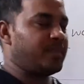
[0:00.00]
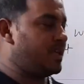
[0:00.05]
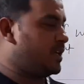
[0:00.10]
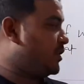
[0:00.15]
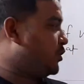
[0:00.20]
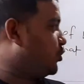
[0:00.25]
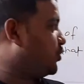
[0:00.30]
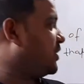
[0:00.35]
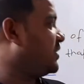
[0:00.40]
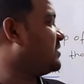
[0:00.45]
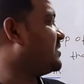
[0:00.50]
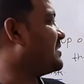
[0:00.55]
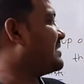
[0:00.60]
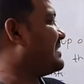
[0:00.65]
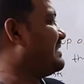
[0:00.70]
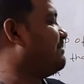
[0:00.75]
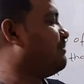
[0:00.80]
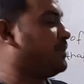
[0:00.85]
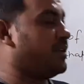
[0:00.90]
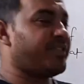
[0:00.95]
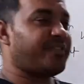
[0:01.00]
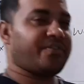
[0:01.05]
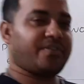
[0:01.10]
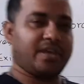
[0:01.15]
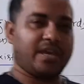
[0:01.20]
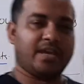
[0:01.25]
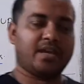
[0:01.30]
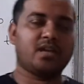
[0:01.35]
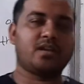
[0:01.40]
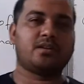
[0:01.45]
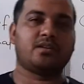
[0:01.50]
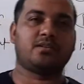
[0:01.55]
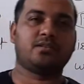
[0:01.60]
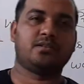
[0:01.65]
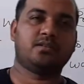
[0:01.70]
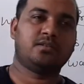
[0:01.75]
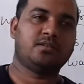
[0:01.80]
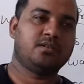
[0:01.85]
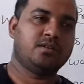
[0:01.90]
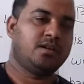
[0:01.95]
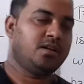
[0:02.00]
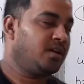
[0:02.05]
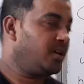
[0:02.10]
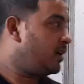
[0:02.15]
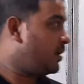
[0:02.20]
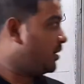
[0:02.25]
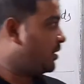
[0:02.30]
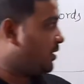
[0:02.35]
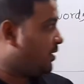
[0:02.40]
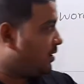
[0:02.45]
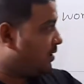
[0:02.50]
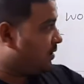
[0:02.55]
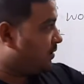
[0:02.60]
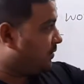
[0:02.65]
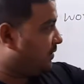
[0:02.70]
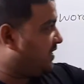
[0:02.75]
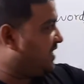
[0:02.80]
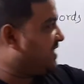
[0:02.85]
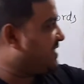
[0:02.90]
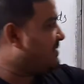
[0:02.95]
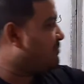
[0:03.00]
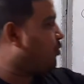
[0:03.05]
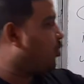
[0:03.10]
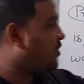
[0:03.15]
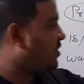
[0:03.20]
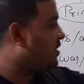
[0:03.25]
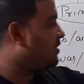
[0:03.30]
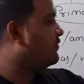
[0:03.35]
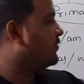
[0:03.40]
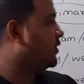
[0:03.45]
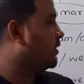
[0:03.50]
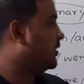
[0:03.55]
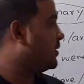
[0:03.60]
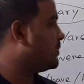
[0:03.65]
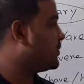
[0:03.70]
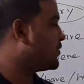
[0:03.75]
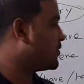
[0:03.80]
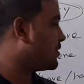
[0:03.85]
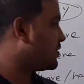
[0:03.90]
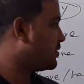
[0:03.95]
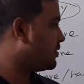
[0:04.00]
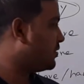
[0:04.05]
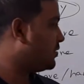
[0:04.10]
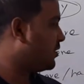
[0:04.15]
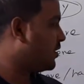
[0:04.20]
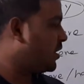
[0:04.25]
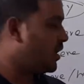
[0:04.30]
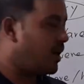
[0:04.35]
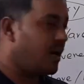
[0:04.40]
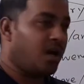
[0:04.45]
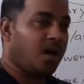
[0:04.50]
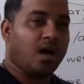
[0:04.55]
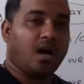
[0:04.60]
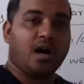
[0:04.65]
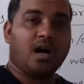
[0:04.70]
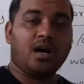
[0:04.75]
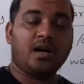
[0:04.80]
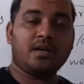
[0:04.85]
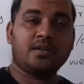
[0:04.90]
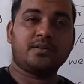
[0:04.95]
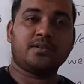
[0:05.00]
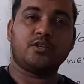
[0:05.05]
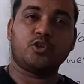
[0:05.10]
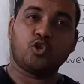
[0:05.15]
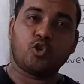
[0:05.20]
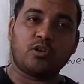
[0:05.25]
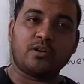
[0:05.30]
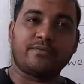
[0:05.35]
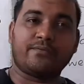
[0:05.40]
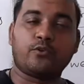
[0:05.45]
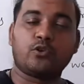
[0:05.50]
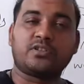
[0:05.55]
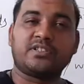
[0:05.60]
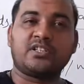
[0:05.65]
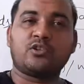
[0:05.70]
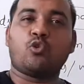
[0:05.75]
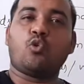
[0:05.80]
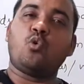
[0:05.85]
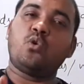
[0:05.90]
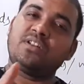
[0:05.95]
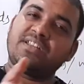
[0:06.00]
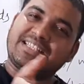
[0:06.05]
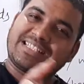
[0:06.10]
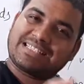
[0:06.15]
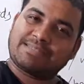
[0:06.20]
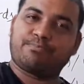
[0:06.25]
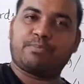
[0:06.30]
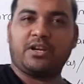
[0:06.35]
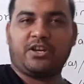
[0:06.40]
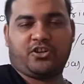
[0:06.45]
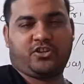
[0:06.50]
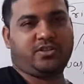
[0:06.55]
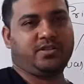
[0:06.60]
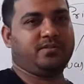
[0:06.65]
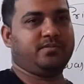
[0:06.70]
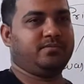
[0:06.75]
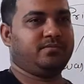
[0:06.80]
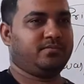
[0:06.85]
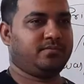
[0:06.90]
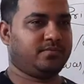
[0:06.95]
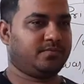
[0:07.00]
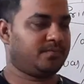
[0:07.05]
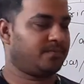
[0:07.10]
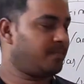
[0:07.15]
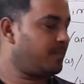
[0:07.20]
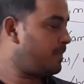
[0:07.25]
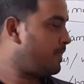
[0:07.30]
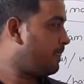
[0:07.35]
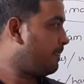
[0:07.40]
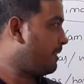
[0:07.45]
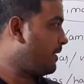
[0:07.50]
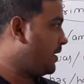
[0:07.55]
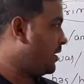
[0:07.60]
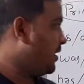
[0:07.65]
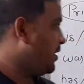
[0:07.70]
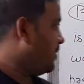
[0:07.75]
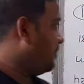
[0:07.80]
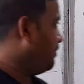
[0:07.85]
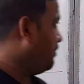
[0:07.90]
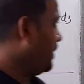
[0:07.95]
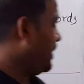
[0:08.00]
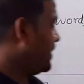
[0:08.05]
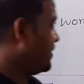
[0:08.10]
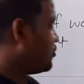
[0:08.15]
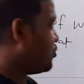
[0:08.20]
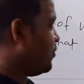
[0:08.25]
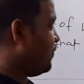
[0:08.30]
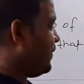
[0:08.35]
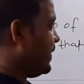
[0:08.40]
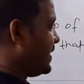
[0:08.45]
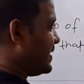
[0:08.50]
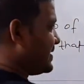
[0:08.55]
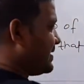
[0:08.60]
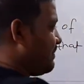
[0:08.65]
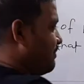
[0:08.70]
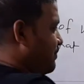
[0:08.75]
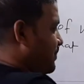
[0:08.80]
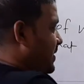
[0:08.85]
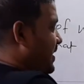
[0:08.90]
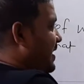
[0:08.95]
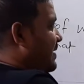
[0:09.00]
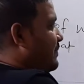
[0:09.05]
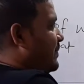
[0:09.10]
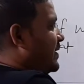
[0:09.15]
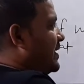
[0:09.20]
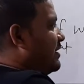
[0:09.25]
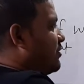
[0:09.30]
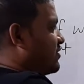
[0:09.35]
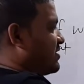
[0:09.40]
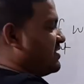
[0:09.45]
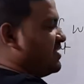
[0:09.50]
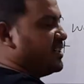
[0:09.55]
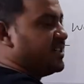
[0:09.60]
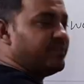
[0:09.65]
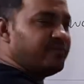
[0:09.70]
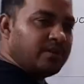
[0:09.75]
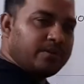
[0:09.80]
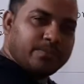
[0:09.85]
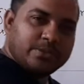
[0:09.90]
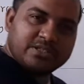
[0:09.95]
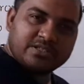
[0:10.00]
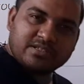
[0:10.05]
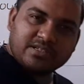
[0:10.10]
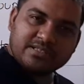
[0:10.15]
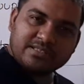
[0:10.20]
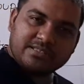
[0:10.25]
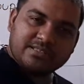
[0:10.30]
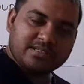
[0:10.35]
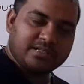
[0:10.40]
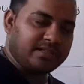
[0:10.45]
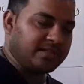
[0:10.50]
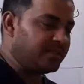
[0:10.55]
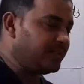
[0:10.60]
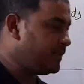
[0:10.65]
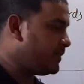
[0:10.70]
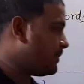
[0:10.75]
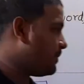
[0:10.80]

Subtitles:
you can just simply think these modal verbs are known for their own expression. But so far as the primary auxiliary verb is concerned,